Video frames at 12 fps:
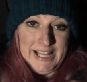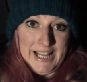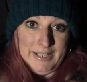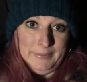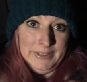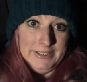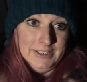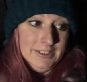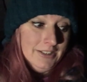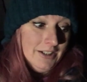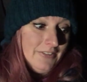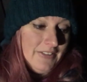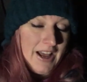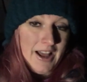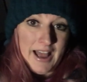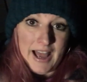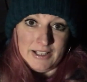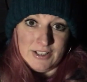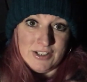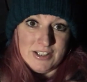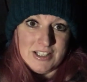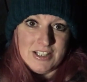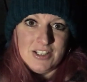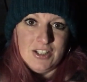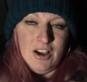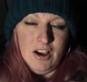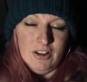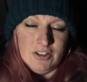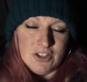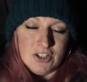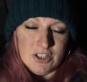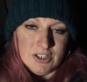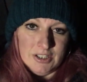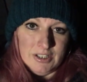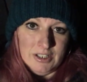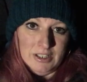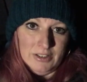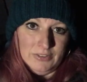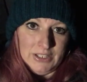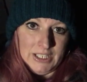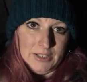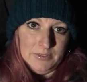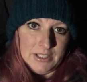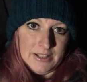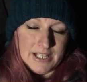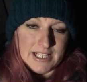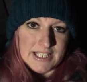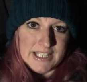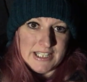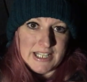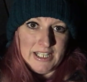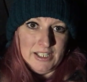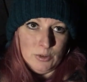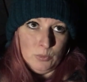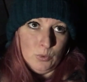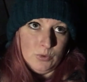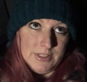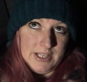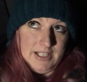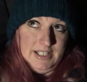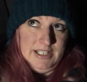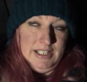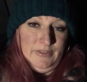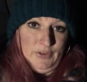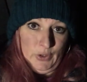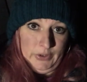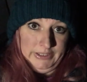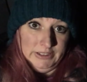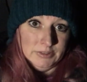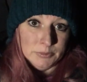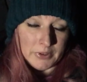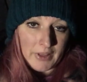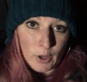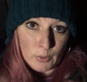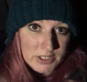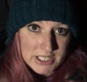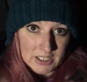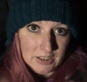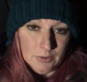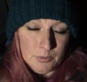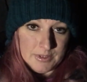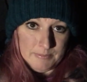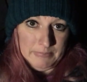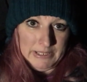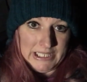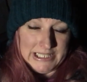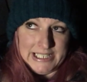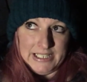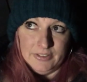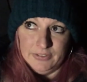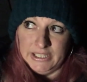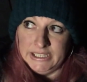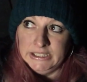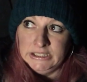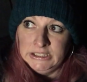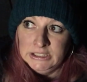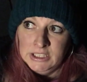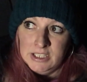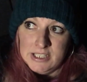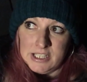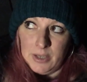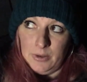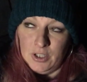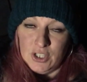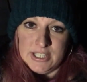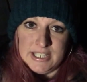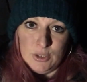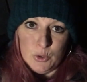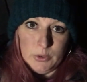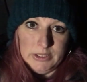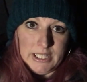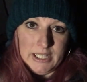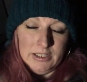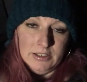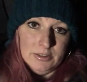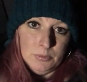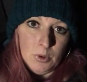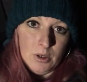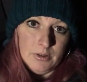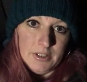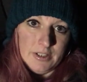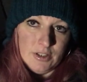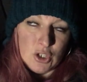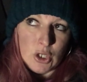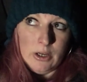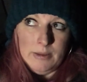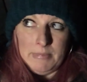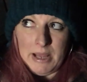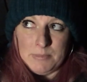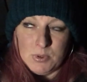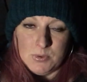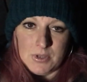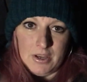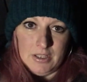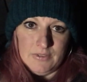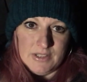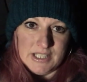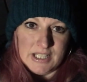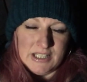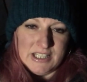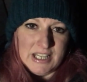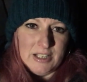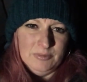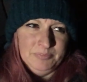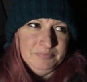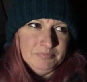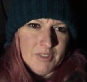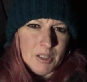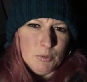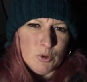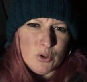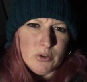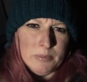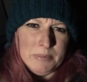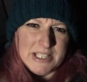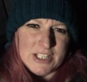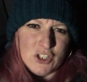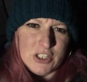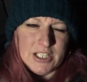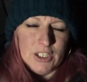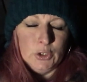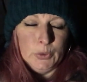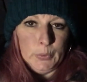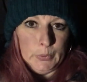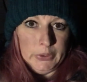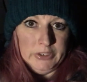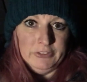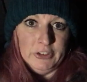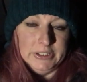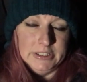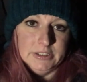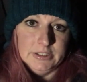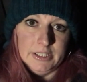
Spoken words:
Anyway, I've had such a lovely evening. That steak was divine. Well, the whole dinner was bloody lovely. So I just enjoyed that while the time lapse was going of the sunset. I'm not sure I positioned it quite right.